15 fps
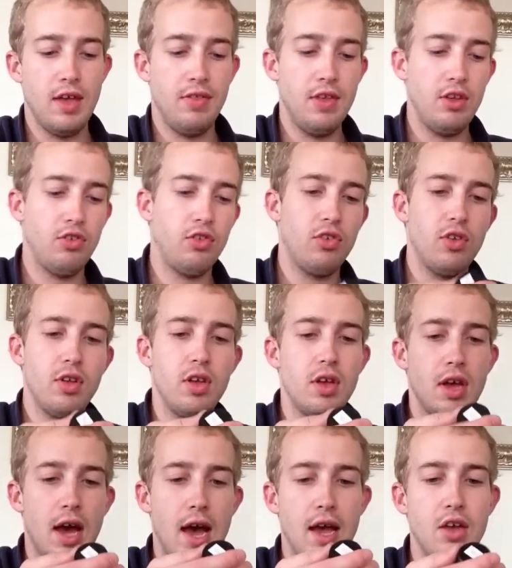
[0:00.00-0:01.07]
and this
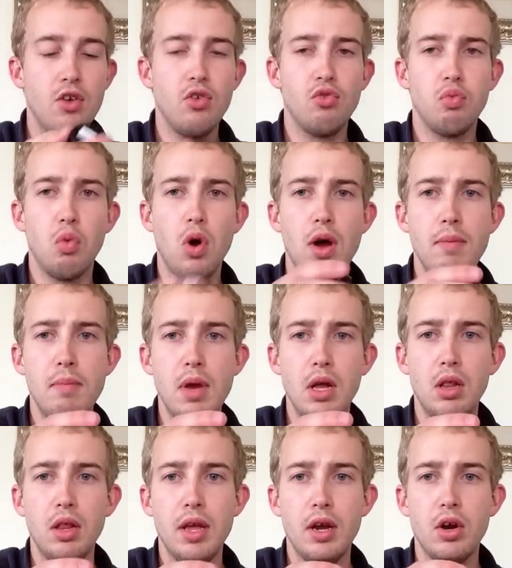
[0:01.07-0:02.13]
I use one
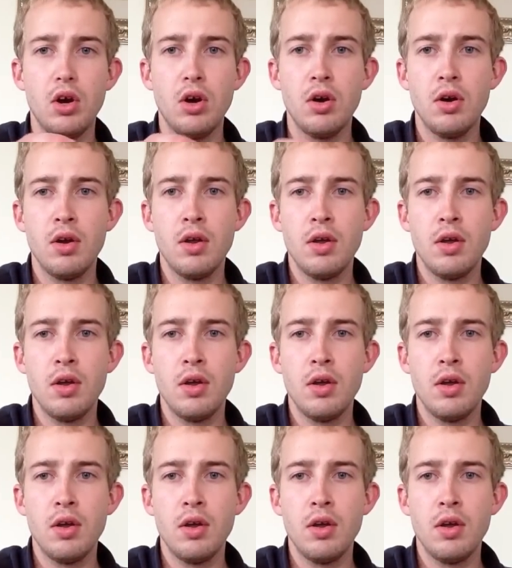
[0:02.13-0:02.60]
milliliter